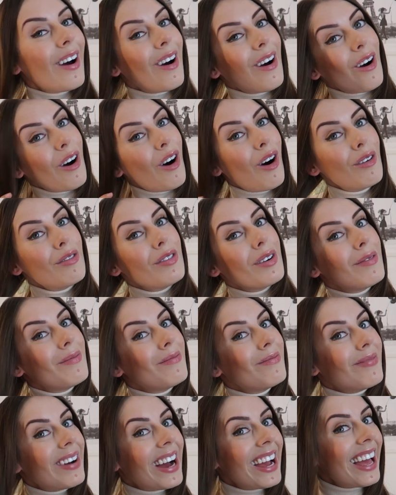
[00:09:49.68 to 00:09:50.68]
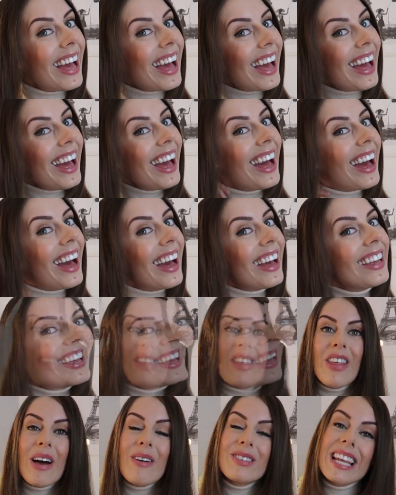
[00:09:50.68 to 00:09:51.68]
of my hair.
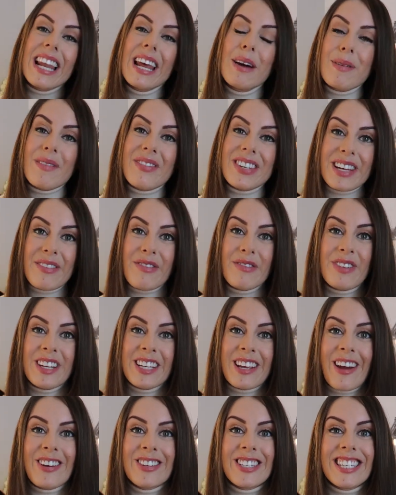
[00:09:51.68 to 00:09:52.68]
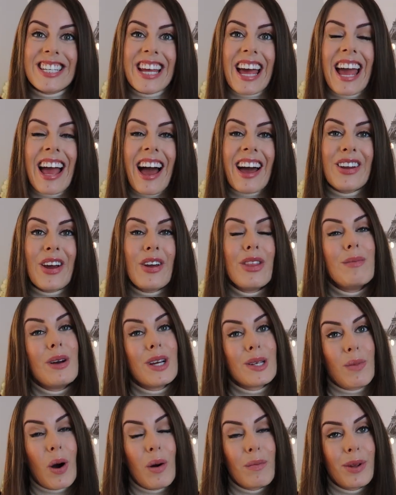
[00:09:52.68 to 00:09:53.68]
So that's a little bit of a different video today. I know the
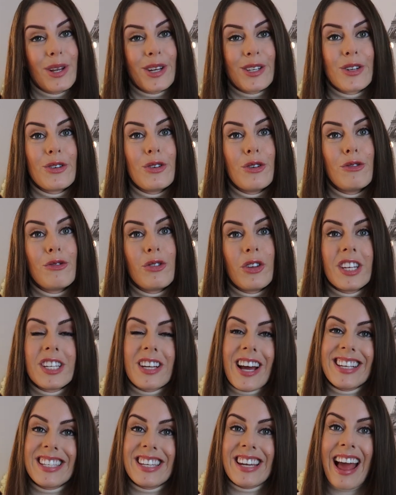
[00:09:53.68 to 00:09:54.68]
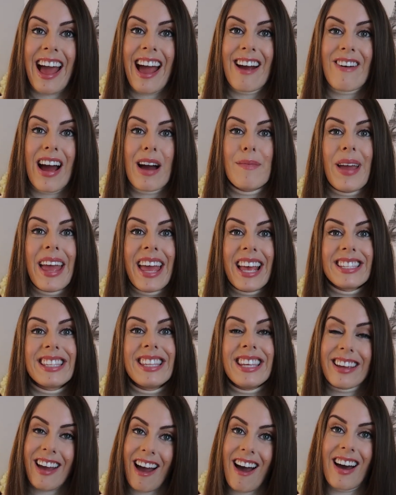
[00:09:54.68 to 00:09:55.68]
most popular tool for the Dyson Airwrap is
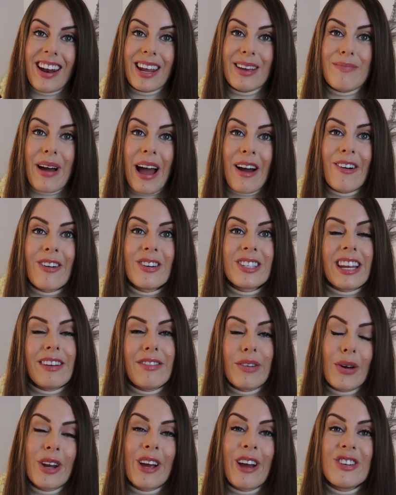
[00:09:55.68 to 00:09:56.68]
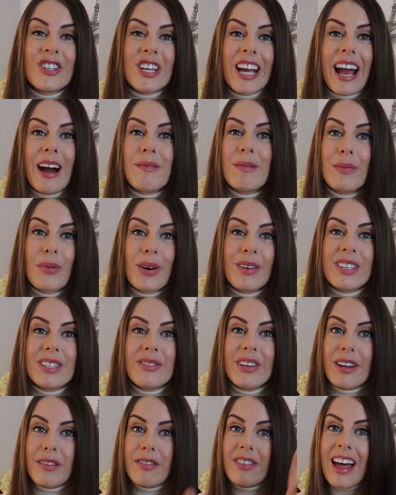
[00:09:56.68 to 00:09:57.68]
the curling barrels, and if you want to go and check out my previous
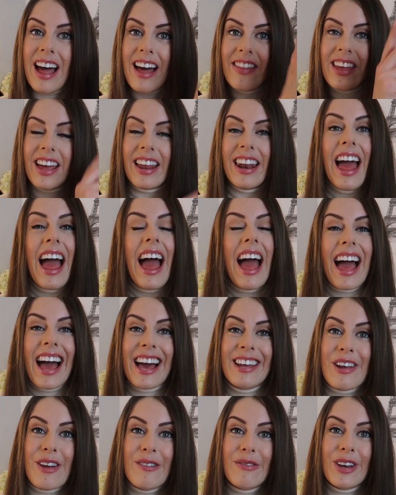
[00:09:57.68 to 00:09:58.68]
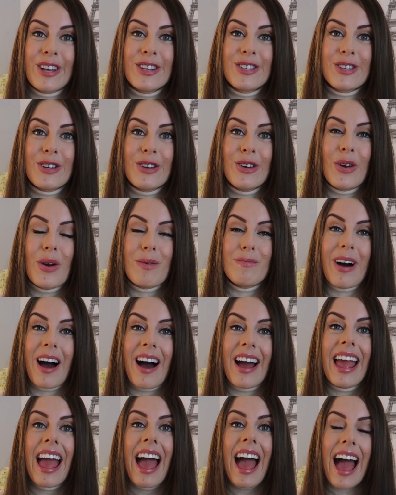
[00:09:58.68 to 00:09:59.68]
video for that, then head over to
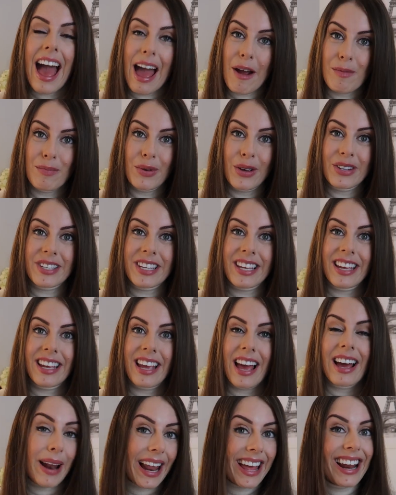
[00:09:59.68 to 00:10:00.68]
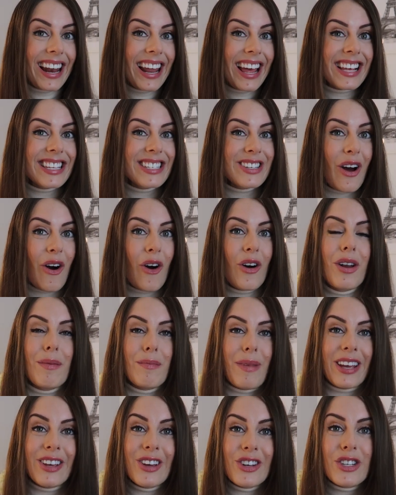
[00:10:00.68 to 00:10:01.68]
my hair and beauty playlist on
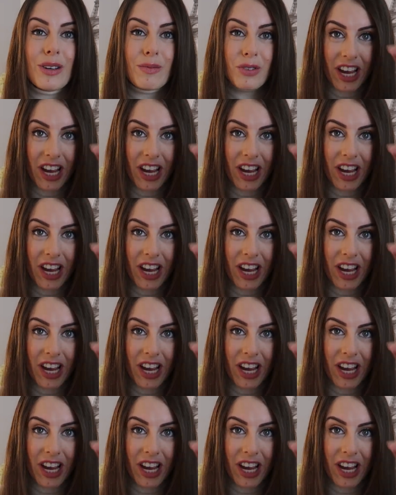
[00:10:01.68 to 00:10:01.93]
my YouTube